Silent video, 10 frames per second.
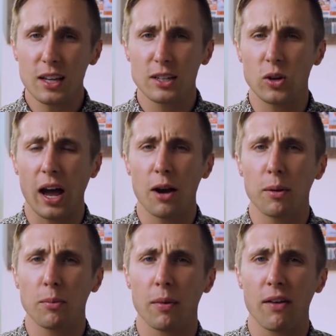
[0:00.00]
So I
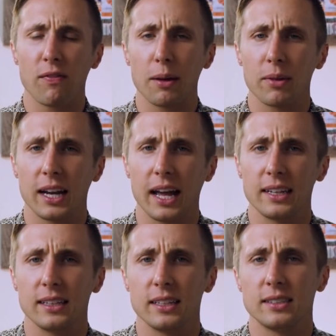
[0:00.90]
remember my family and I
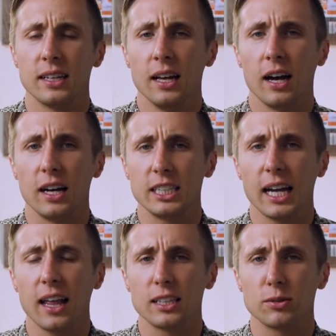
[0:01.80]
did this
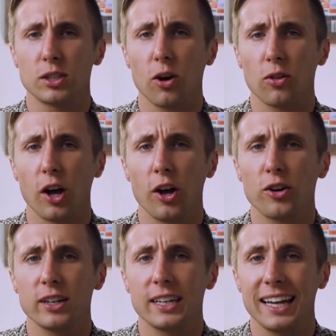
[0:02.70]
challenge. It was called the
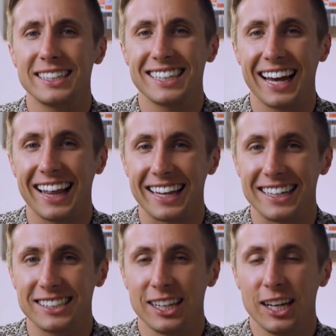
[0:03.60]
100-Day
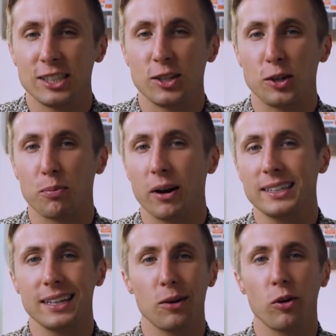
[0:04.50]
Challenge. So you break
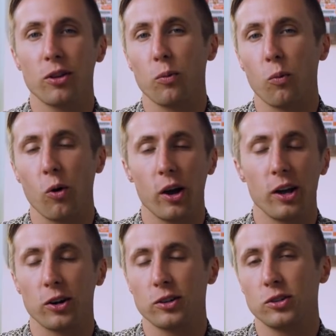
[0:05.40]
down what are the
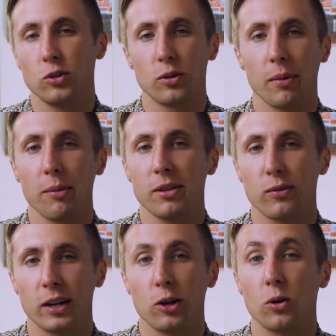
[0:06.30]
1 or 2 or maybe
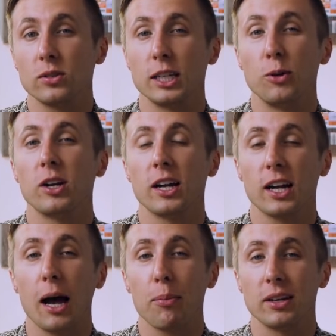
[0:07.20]
3 goals that you want to
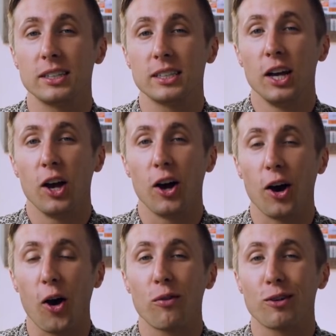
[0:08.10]
accomplish
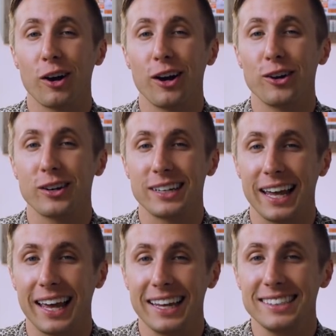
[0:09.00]
over 100
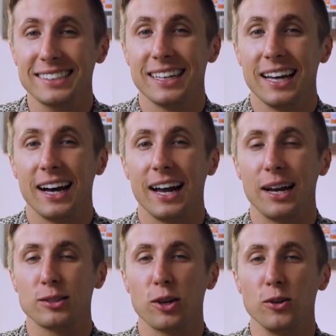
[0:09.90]
days. And
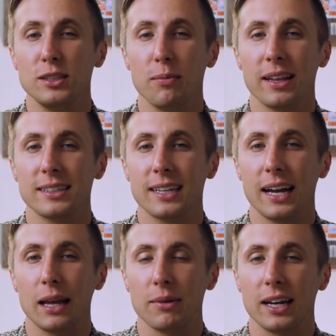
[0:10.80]
it was hosted by this guy
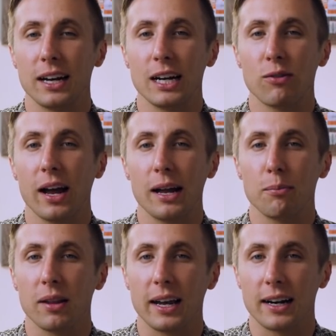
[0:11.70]
named Gary Ryan
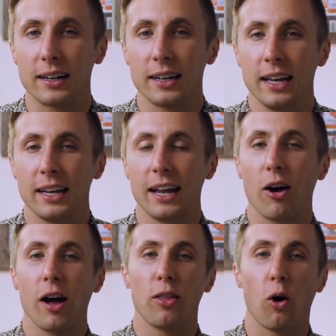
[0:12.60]
Blair.
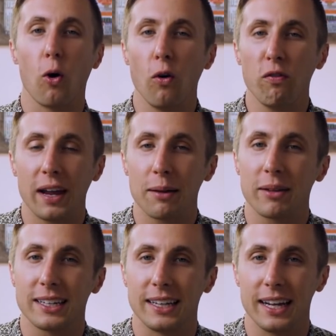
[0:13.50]
Now the whole
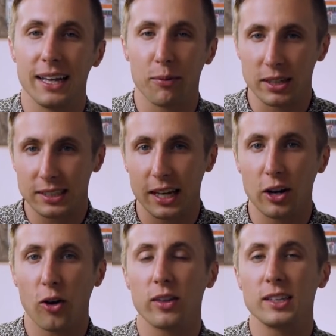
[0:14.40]
family did it and we set
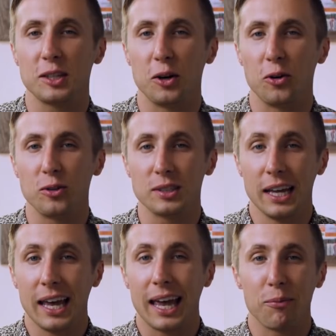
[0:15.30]
all these goals.
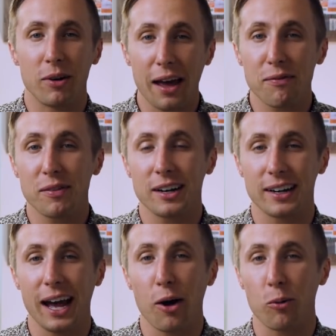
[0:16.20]
And what I figured
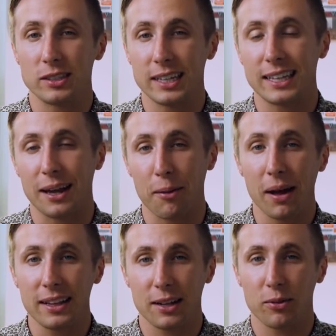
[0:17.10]
out was that
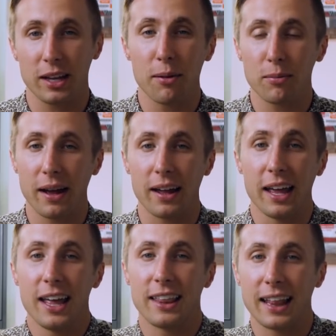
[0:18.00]
about
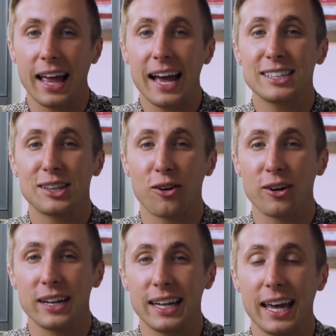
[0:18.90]
the last
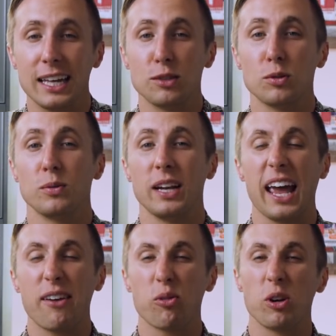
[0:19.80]
30 days was when
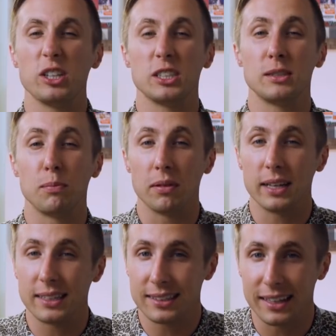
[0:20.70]
everyone just
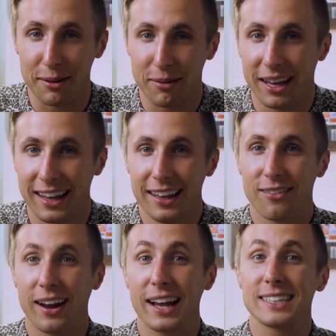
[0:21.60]
blitzed them,
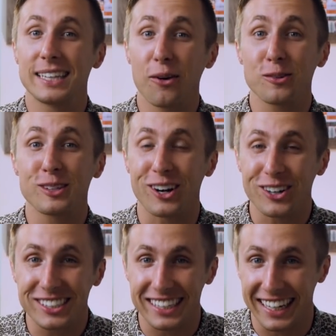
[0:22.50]
right? Because now it was
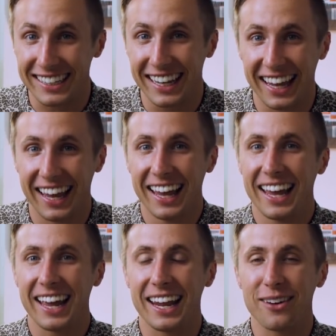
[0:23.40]
urgent
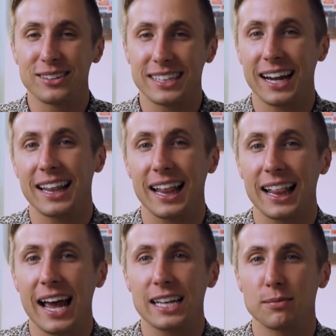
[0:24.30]
and it was kind of the
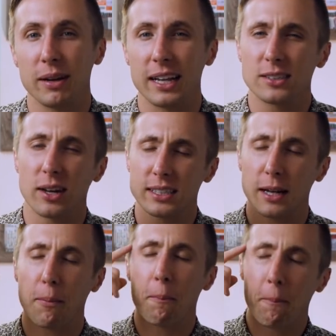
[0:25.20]
last minute. So I said,